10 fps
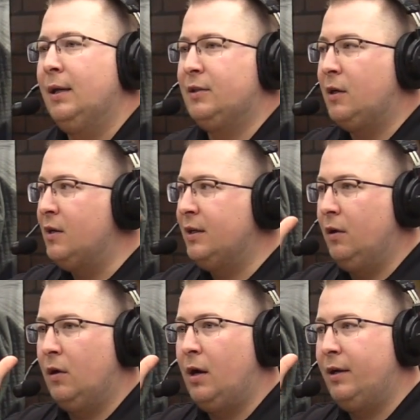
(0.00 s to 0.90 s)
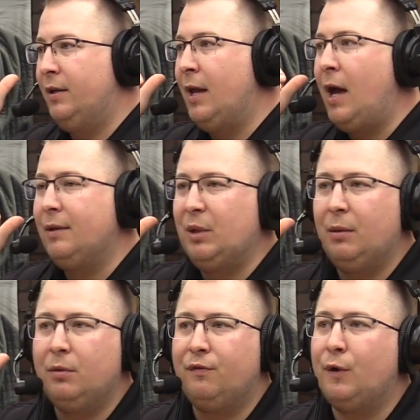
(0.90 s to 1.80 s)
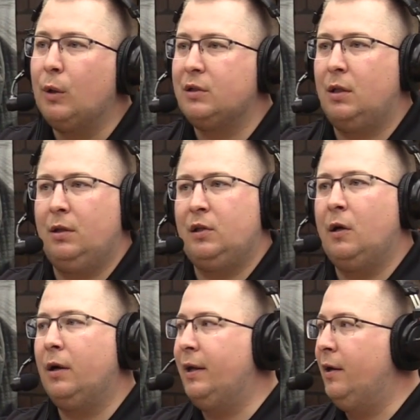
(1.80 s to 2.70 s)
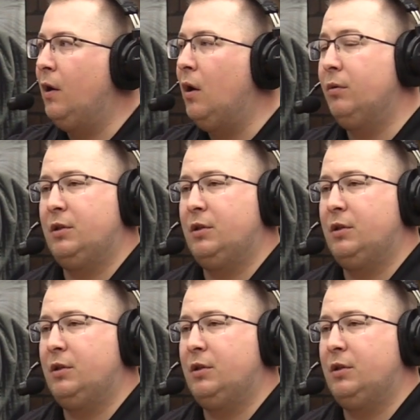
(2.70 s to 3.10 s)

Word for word: it's causing our eye to not be able to focus on the target at all,